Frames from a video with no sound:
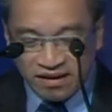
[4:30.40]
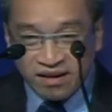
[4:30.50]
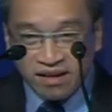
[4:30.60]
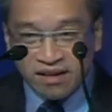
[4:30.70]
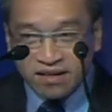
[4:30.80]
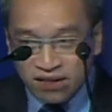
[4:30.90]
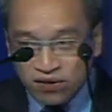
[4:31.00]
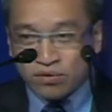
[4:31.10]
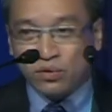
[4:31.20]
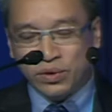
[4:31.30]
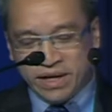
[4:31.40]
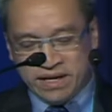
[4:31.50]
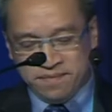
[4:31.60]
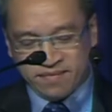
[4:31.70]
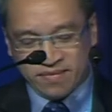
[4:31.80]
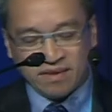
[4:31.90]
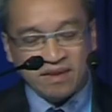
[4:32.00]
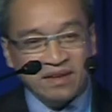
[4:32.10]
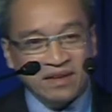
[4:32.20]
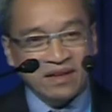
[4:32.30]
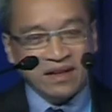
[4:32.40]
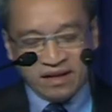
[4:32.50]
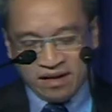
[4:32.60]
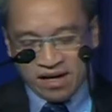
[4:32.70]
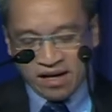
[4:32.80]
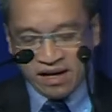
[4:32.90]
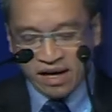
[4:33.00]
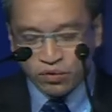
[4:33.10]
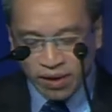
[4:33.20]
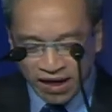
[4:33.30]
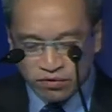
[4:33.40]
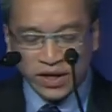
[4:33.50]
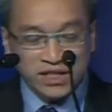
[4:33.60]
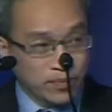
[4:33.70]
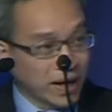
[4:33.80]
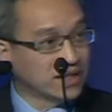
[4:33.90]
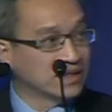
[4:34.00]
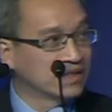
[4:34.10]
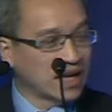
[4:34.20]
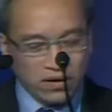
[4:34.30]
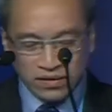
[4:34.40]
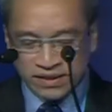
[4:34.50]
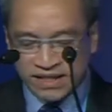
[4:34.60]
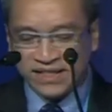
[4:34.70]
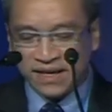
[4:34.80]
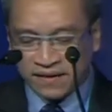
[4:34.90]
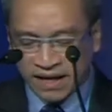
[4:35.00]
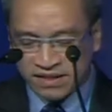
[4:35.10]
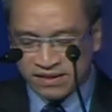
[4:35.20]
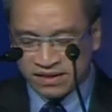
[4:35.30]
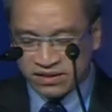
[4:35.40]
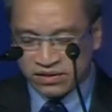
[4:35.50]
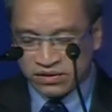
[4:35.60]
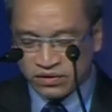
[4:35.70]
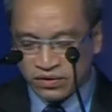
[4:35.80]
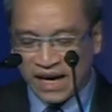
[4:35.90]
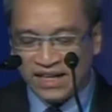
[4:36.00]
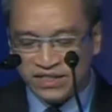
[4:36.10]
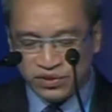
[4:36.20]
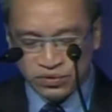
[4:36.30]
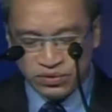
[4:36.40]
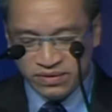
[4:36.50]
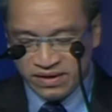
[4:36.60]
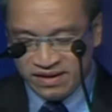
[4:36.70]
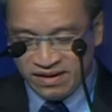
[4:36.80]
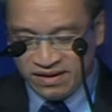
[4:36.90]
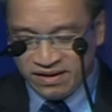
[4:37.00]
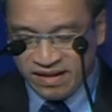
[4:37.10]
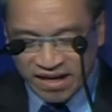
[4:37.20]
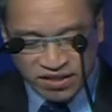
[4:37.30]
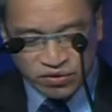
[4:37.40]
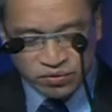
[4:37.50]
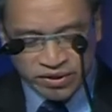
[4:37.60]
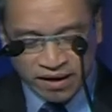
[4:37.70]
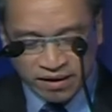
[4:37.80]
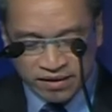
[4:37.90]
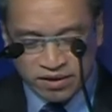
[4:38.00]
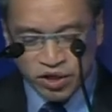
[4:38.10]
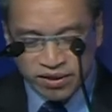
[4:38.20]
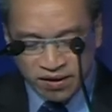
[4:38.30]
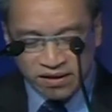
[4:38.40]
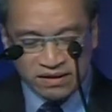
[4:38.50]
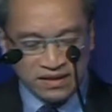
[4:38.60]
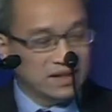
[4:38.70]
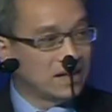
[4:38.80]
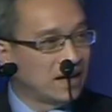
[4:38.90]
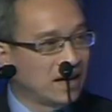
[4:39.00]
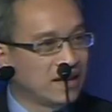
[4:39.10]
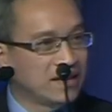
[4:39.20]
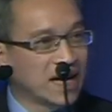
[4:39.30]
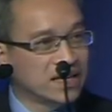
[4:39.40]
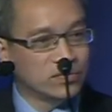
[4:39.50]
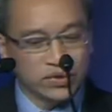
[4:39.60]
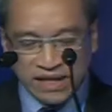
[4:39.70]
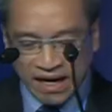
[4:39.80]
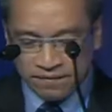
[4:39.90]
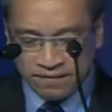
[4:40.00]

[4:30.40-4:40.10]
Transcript: In concluding, I would like to express our sincere thanks to the ITU, the ITU Secretary General, and the ITU staff